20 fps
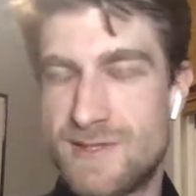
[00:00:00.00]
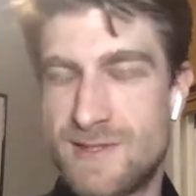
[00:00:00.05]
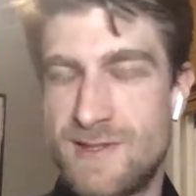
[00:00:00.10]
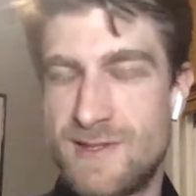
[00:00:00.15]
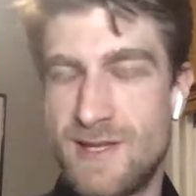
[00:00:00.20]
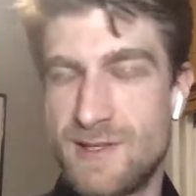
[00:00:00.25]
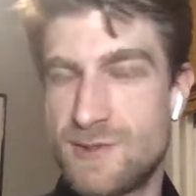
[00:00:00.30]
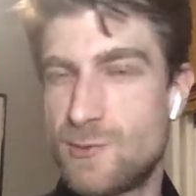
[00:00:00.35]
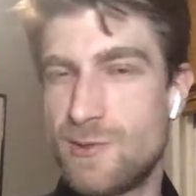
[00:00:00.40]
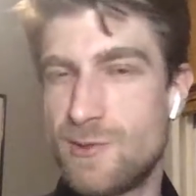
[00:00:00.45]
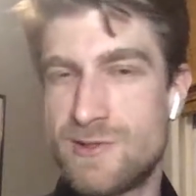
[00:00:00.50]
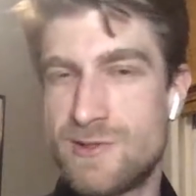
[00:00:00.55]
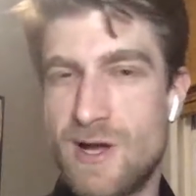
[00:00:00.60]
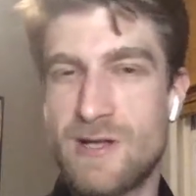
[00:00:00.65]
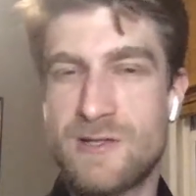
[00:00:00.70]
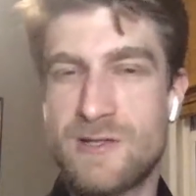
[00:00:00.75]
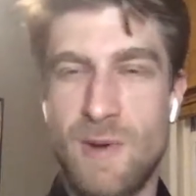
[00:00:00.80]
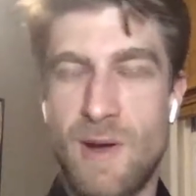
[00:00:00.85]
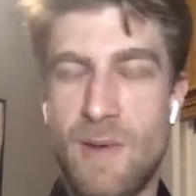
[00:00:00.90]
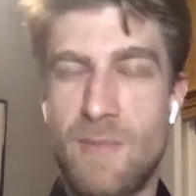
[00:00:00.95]
things we
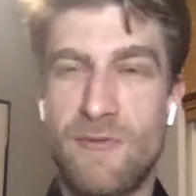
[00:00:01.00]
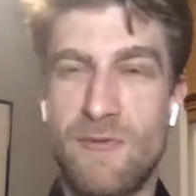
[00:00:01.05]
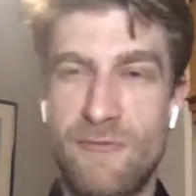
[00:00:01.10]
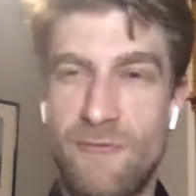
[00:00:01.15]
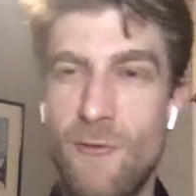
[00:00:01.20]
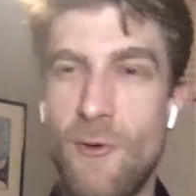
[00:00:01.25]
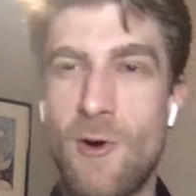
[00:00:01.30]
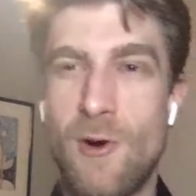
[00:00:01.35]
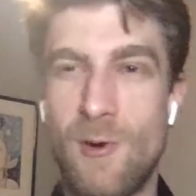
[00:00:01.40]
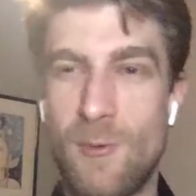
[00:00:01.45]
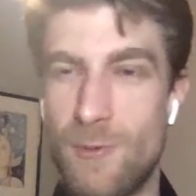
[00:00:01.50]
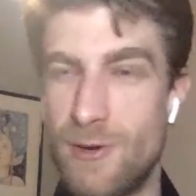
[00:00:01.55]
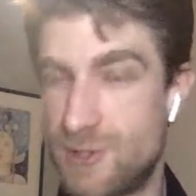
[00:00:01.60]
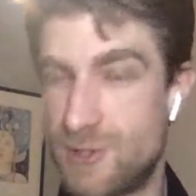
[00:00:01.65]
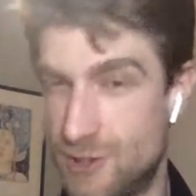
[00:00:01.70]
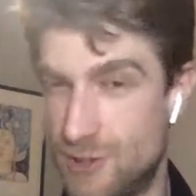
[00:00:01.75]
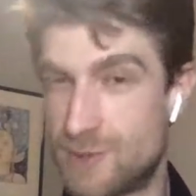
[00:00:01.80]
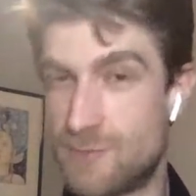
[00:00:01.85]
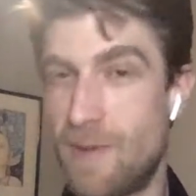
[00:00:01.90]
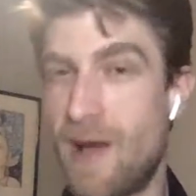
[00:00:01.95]
talked about before, which
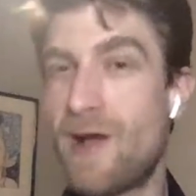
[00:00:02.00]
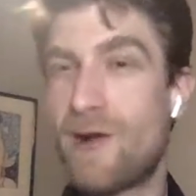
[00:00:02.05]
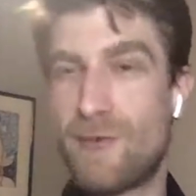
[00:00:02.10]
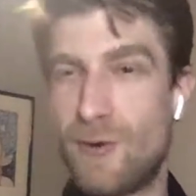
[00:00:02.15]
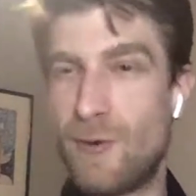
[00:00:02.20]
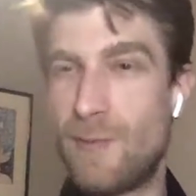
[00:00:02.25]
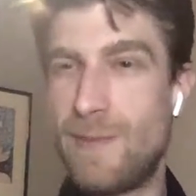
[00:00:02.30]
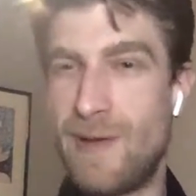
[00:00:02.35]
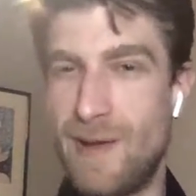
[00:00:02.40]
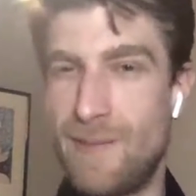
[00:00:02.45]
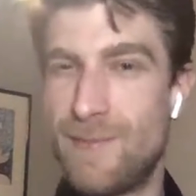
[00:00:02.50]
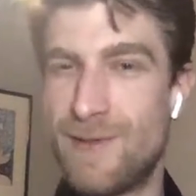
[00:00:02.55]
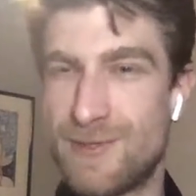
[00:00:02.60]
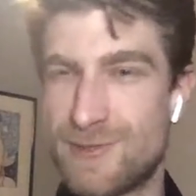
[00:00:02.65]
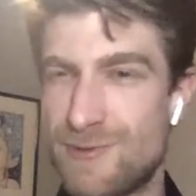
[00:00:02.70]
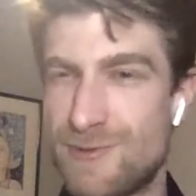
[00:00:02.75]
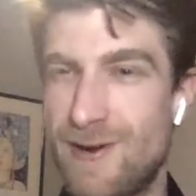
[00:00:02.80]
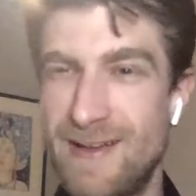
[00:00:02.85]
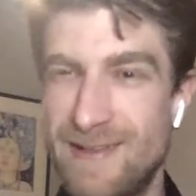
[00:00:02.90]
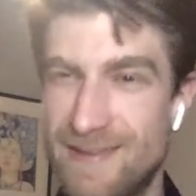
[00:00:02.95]
is micropayments,
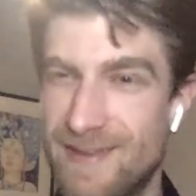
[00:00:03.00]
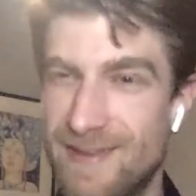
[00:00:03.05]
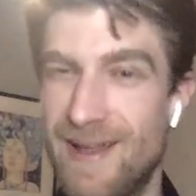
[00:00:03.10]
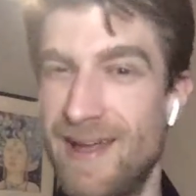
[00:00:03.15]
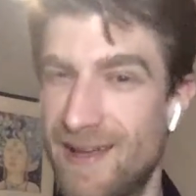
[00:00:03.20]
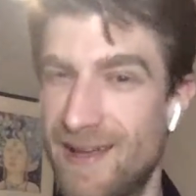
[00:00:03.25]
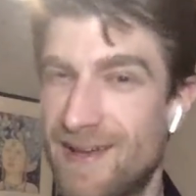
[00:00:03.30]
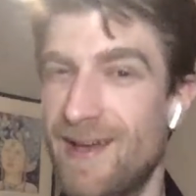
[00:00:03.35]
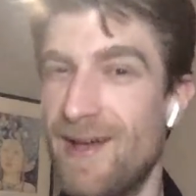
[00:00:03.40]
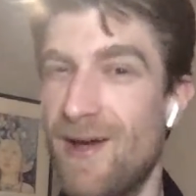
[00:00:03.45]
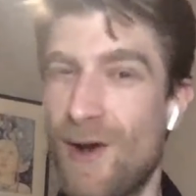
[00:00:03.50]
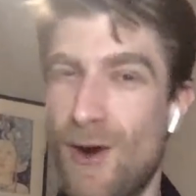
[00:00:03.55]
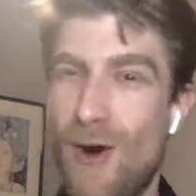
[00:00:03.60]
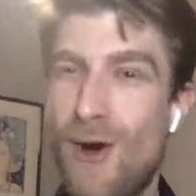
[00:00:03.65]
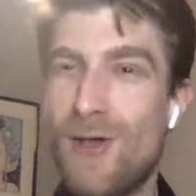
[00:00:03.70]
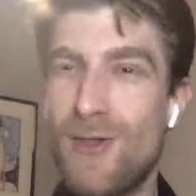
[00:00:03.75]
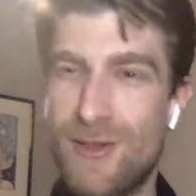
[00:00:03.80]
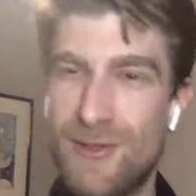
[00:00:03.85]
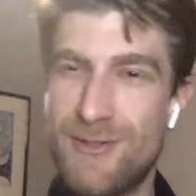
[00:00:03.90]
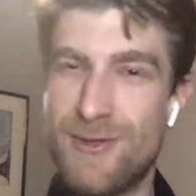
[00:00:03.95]
right? Like,
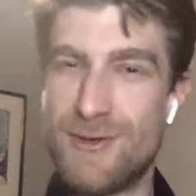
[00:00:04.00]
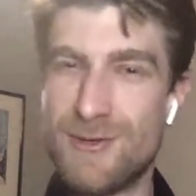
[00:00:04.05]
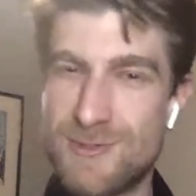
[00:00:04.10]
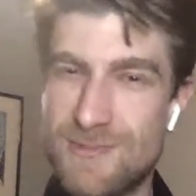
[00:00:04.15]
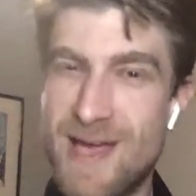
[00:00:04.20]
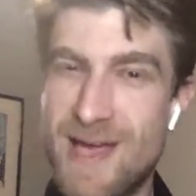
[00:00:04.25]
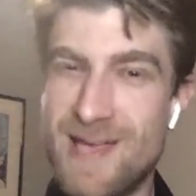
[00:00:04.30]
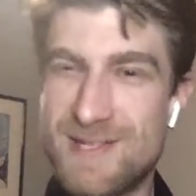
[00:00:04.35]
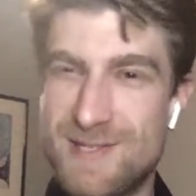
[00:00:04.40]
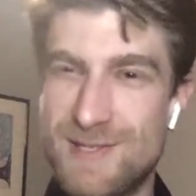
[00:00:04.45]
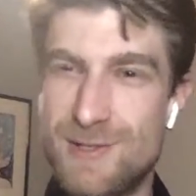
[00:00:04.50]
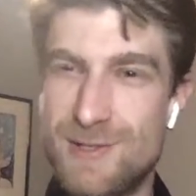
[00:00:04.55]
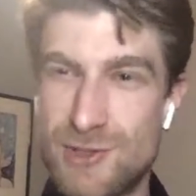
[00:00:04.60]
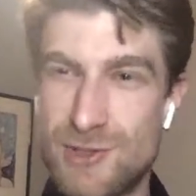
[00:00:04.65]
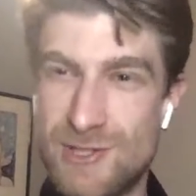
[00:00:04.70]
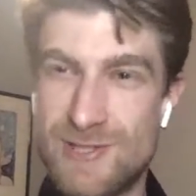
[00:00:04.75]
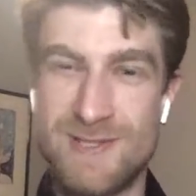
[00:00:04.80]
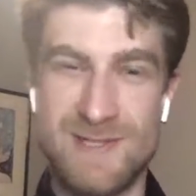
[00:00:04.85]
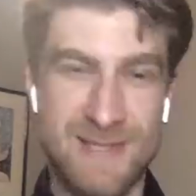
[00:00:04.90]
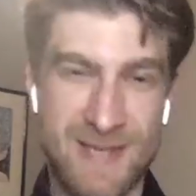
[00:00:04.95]
all of those
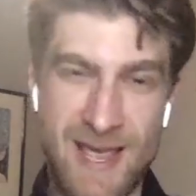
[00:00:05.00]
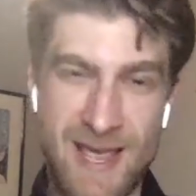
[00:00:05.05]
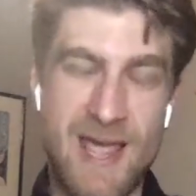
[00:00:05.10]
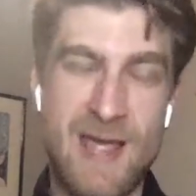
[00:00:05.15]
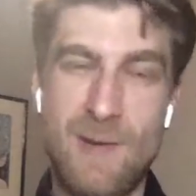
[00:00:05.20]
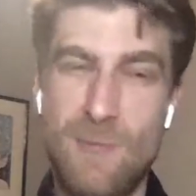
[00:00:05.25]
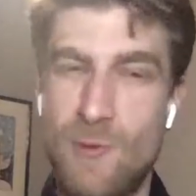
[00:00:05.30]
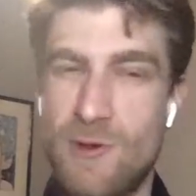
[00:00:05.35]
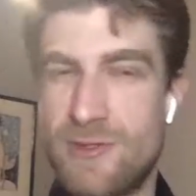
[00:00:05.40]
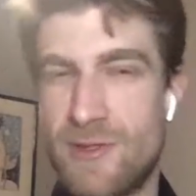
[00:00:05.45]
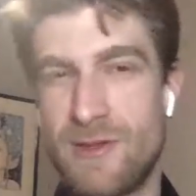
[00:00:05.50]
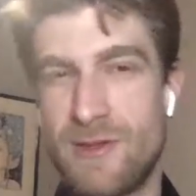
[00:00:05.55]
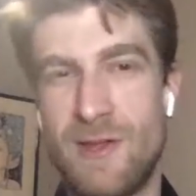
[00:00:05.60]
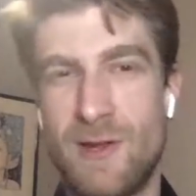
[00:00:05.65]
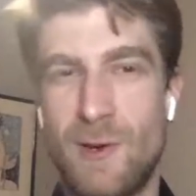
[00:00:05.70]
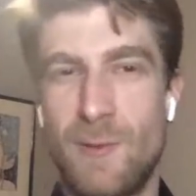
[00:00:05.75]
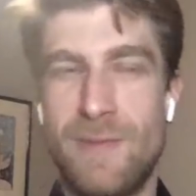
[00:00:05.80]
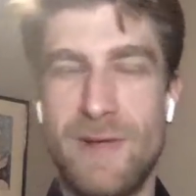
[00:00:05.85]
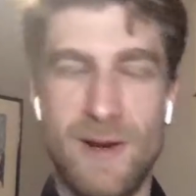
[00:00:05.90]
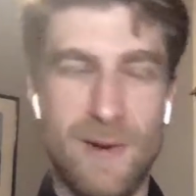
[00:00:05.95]
messages came with a
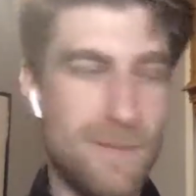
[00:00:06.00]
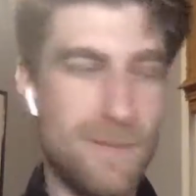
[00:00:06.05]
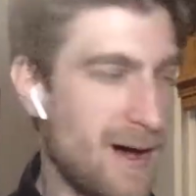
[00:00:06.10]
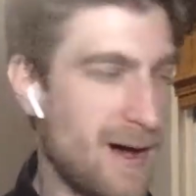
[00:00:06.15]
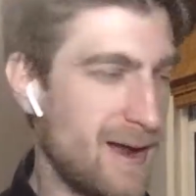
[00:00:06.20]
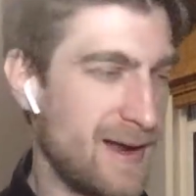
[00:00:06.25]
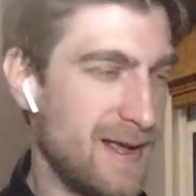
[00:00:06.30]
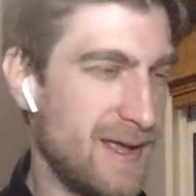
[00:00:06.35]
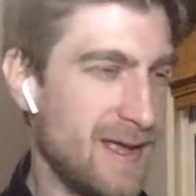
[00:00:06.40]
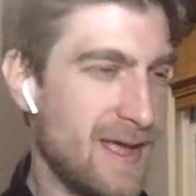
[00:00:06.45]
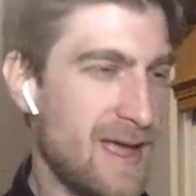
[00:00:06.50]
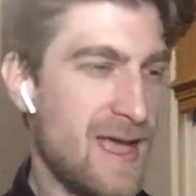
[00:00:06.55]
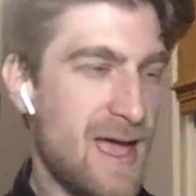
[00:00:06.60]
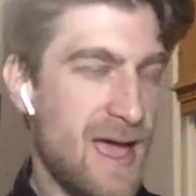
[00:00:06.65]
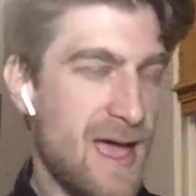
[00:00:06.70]
little bit of money, and